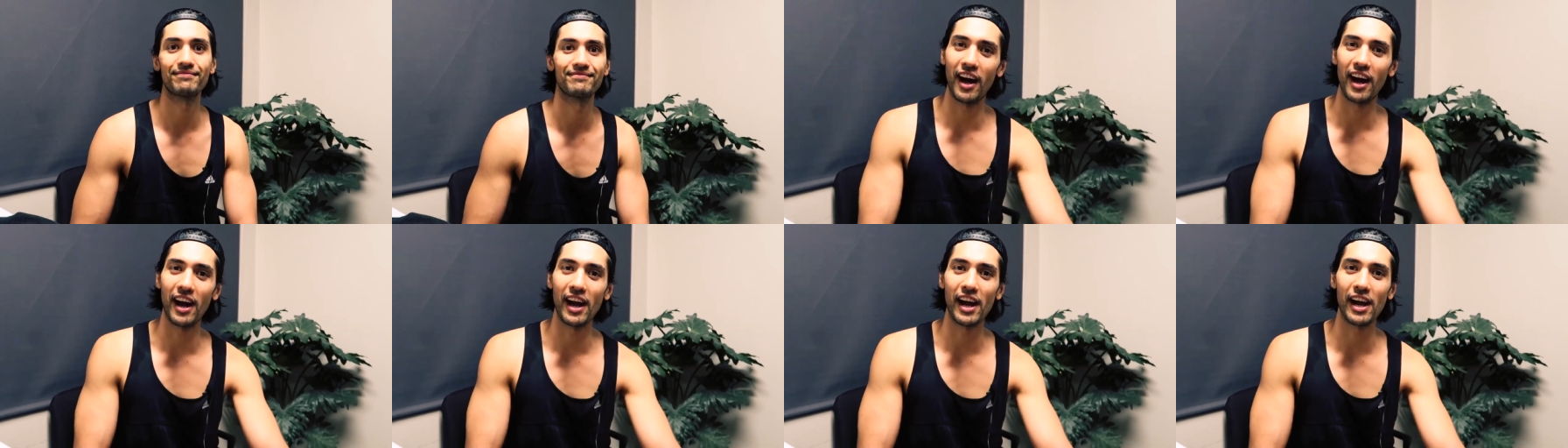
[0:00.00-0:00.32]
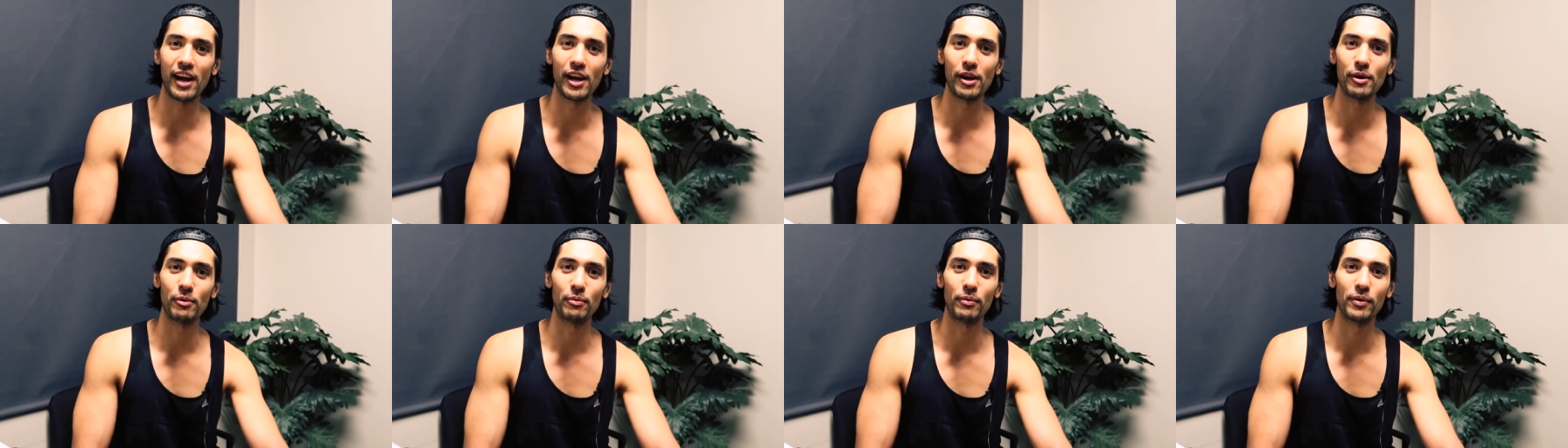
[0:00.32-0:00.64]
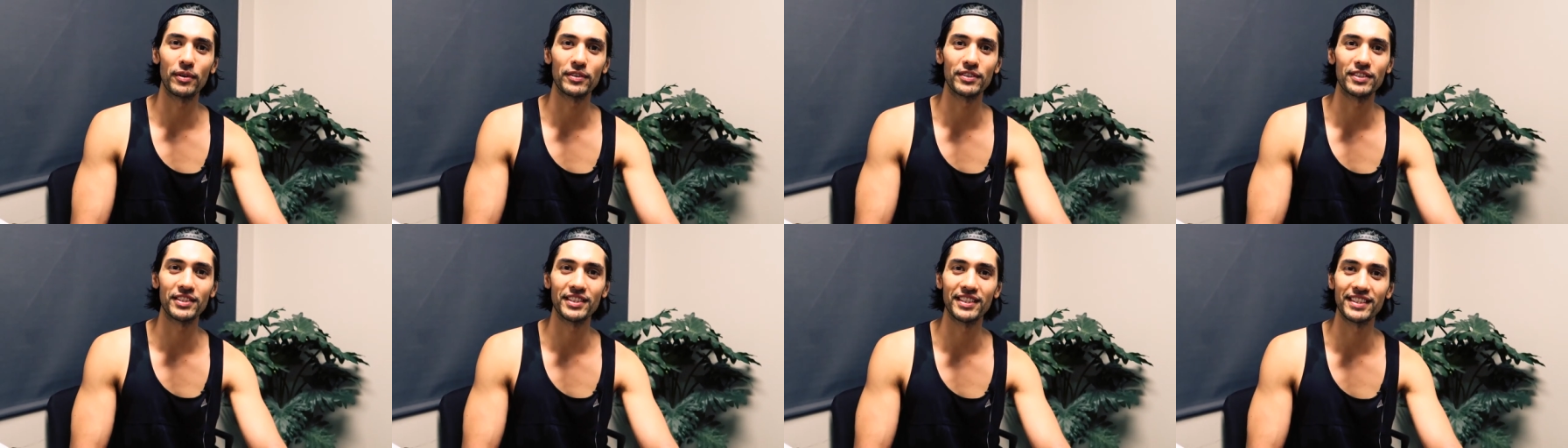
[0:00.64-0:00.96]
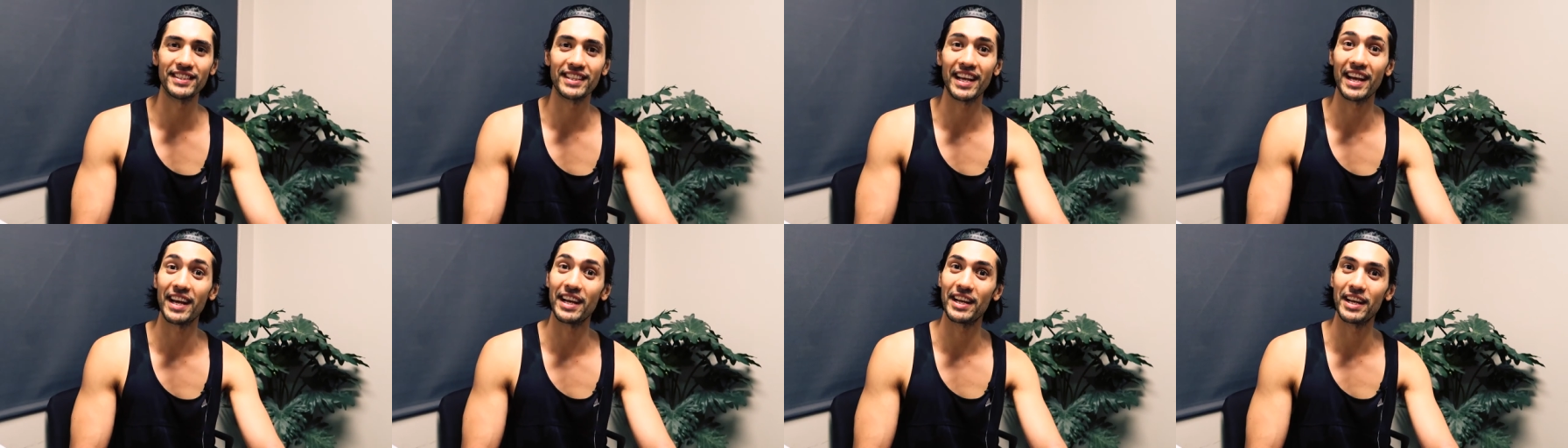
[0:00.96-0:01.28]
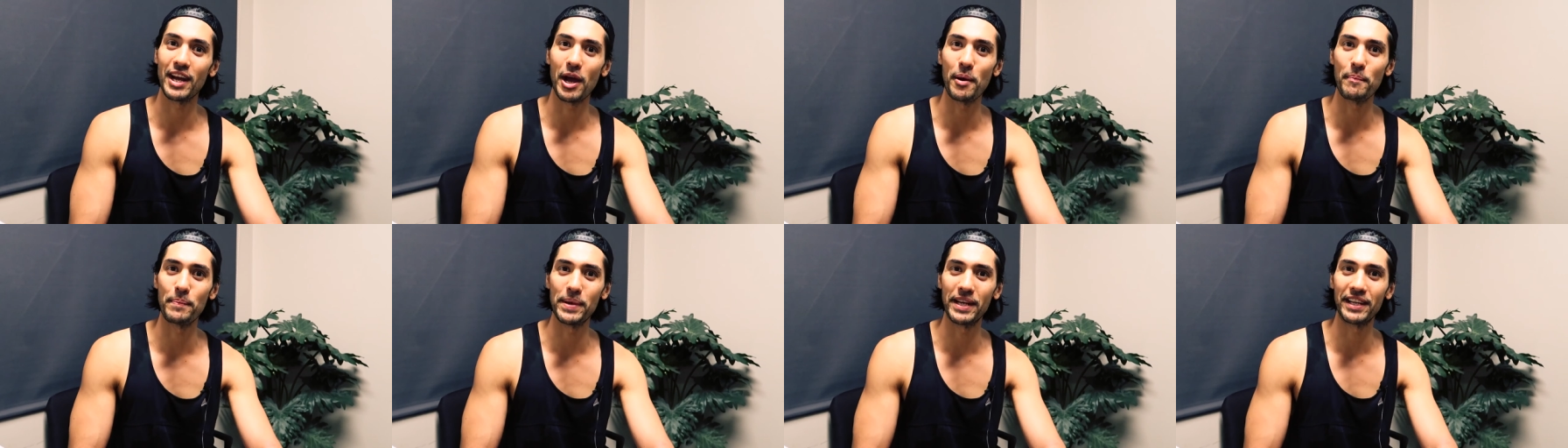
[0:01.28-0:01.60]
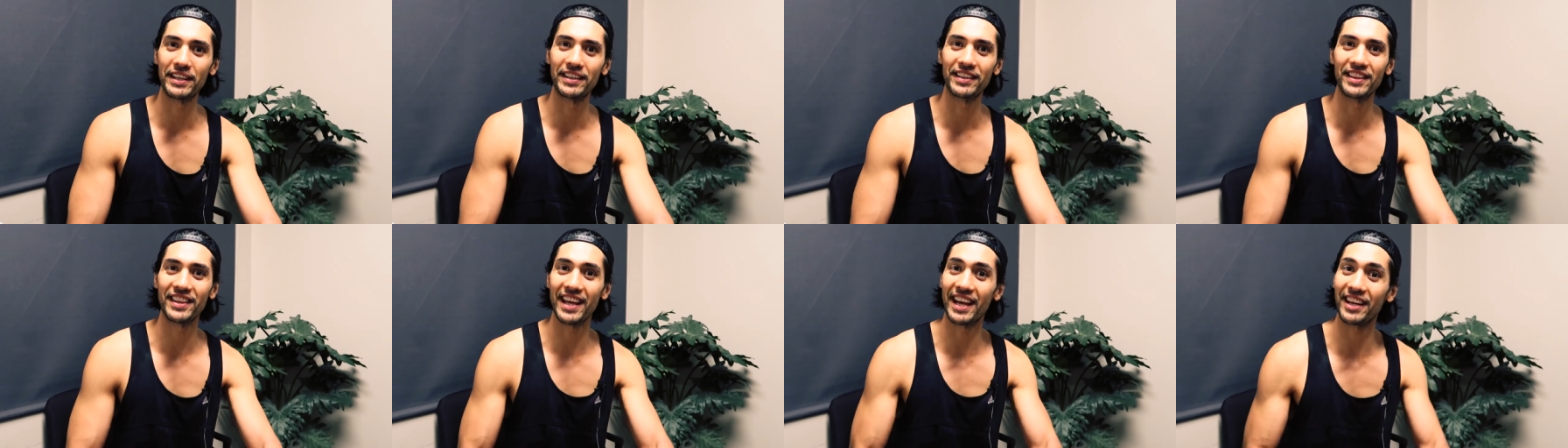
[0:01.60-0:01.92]
I want to say a
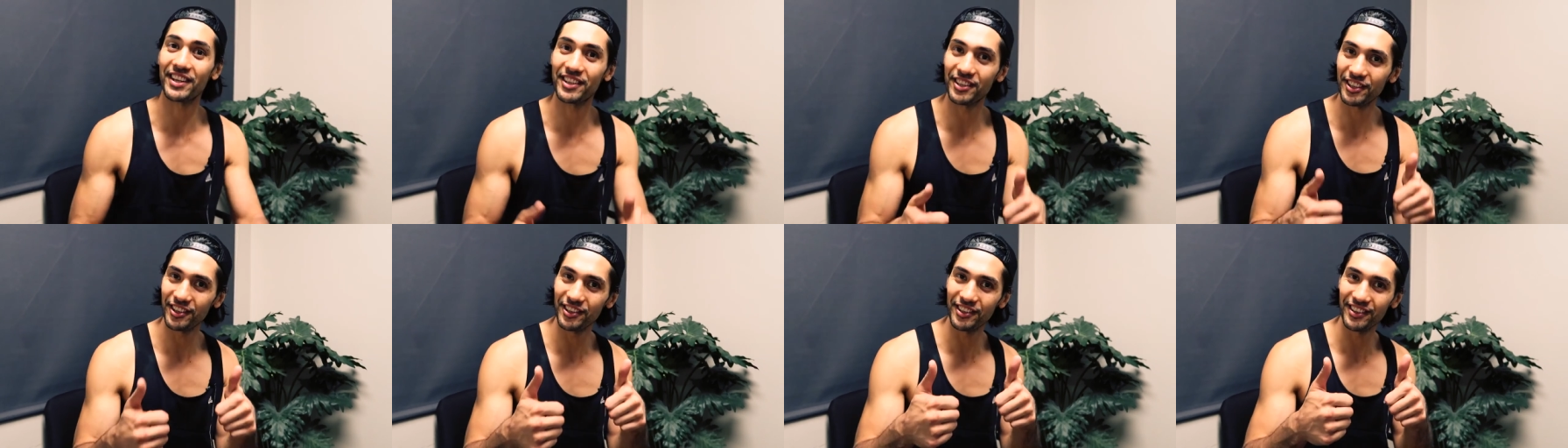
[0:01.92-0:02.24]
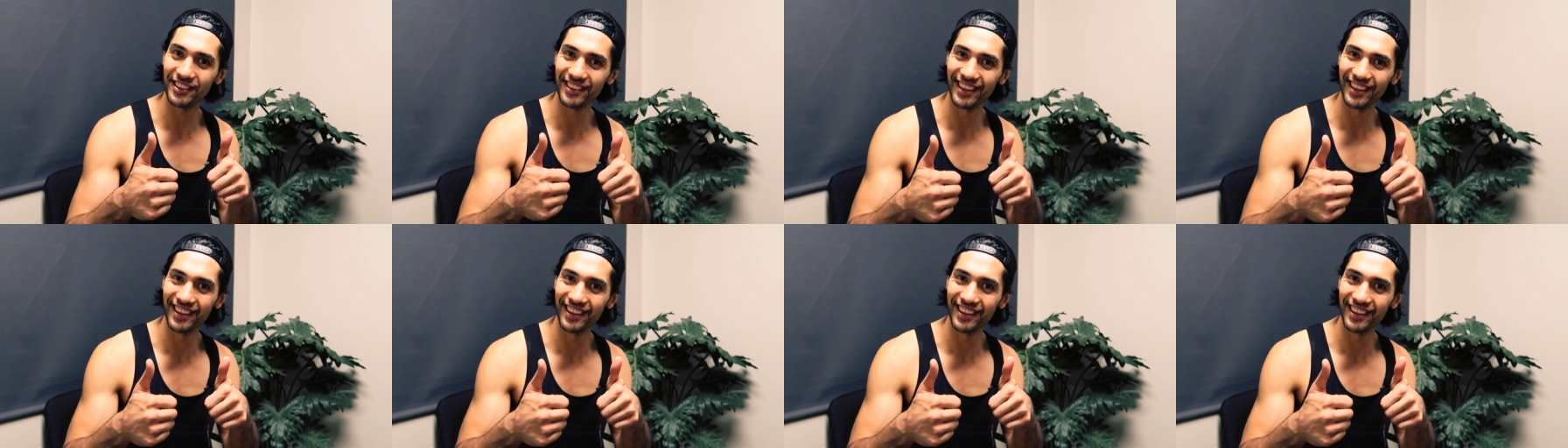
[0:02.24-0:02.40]
big thank you